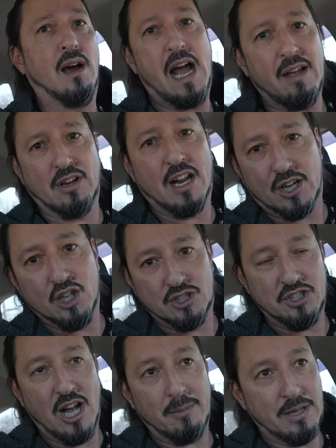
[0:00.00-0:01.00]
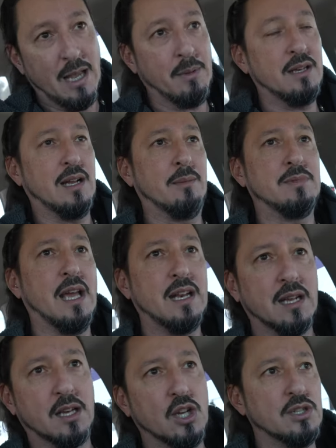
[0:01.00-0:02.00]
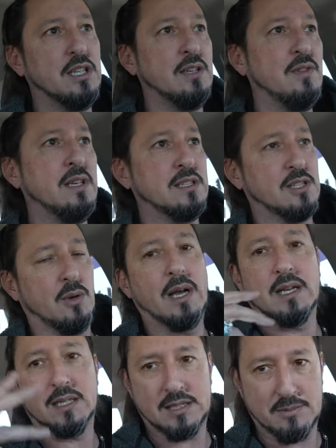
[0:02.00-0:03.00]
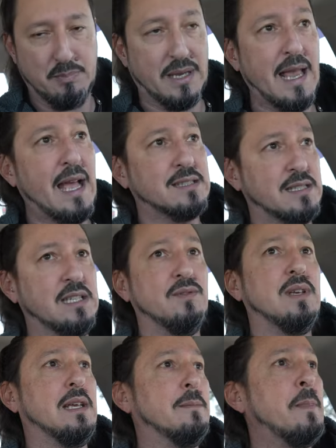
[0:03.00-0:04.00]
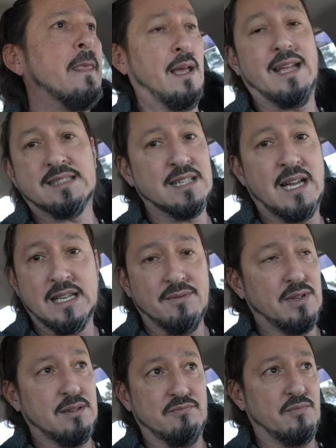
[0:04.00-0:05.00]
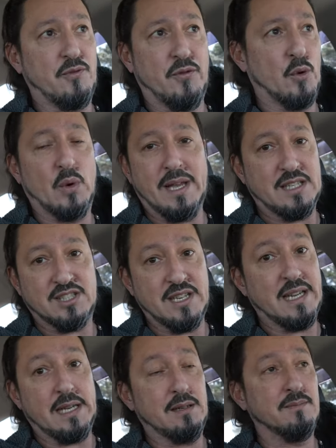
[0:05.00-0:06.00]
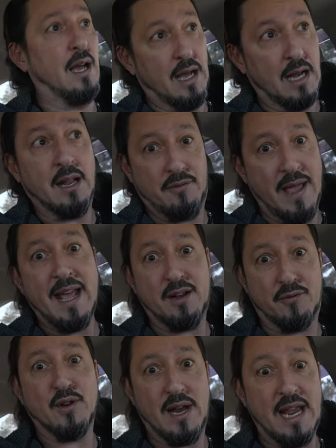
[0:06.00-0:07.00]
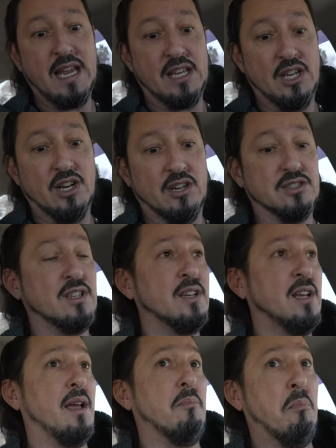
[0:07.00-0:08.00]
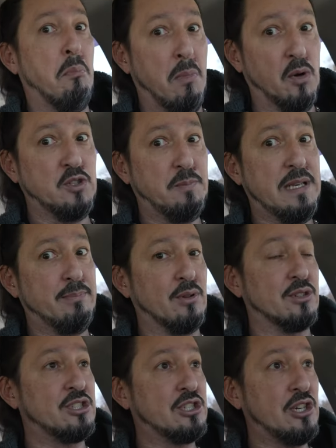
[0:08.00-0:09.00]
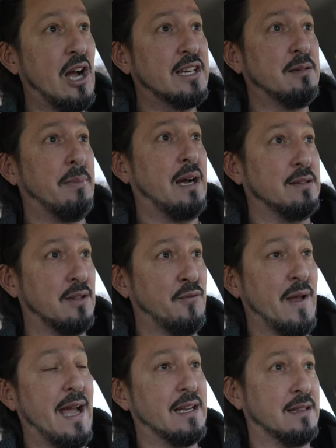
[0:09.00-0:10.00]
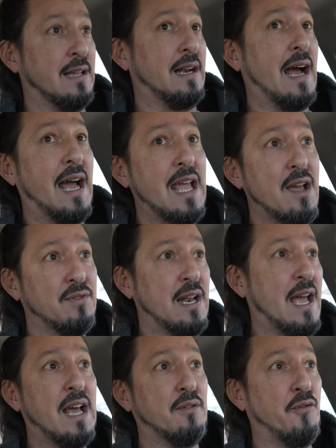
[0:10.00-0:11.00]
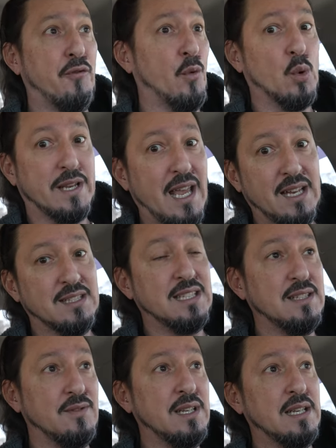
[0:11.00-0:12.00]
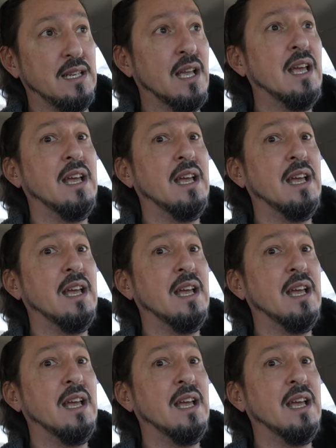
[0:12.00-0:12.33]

I've got a good job, damn it. I'm getting a good TV. So I got this big ass TV. It's not even full HD and I've had it for eight years. Most people are shocked about the fact that I haven't had a 4K TV